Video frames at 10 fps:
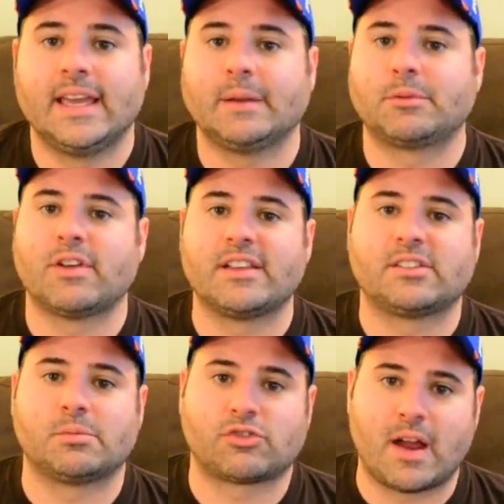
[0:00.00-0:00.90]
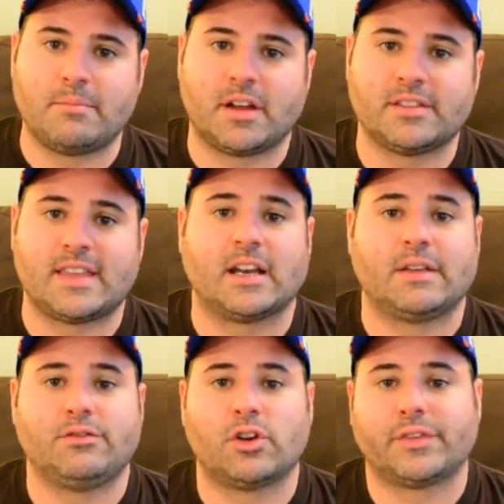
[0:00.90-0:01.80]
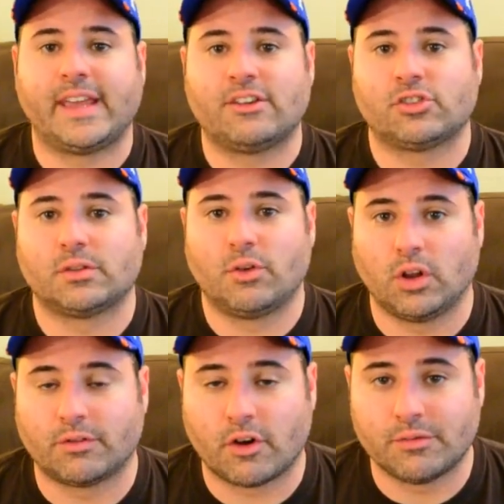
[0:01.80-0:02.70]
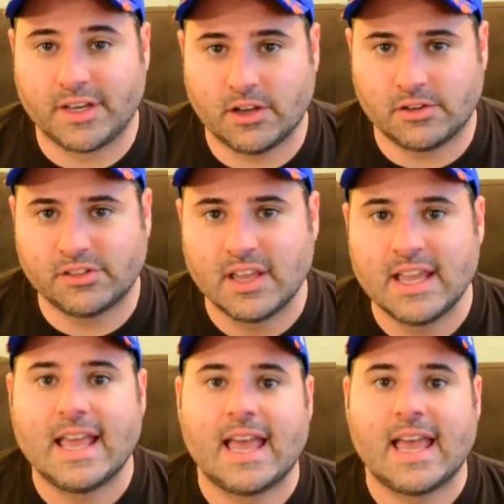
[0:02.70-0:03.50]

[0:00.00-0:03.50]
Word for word: Hit up the red subscribe button. That'll give you notifications of all of our videos